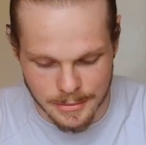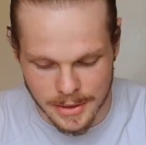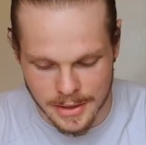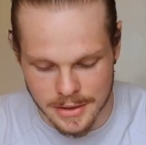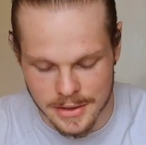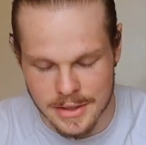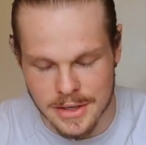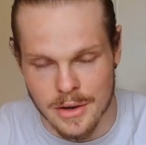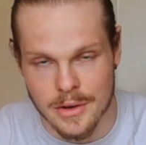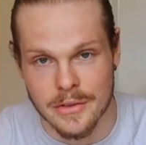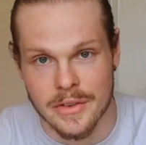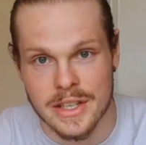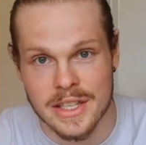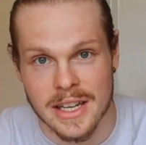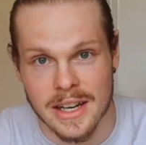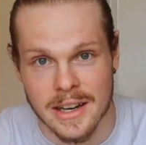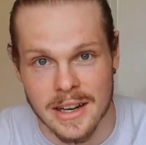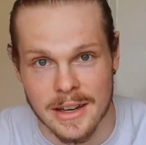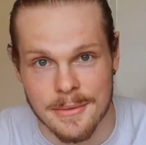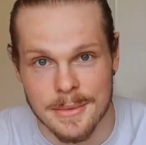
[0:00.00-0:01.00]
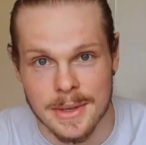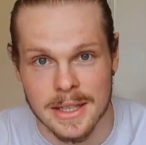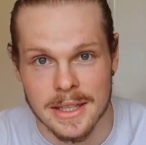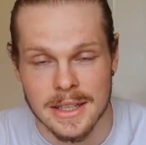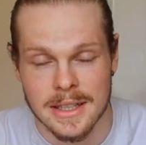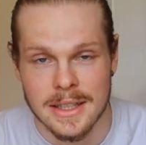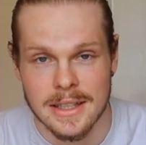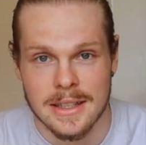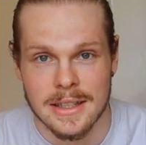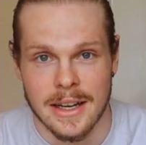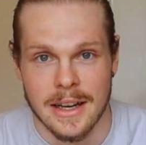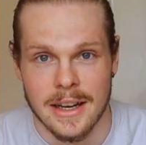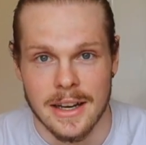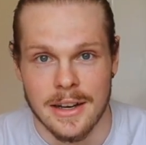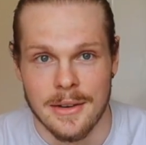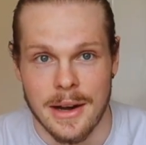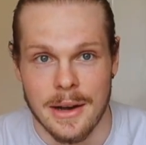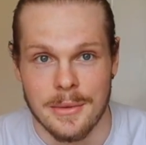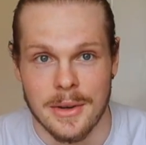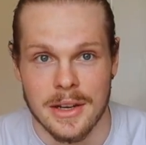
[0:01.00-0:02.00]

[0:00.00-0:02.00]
it because over time I'm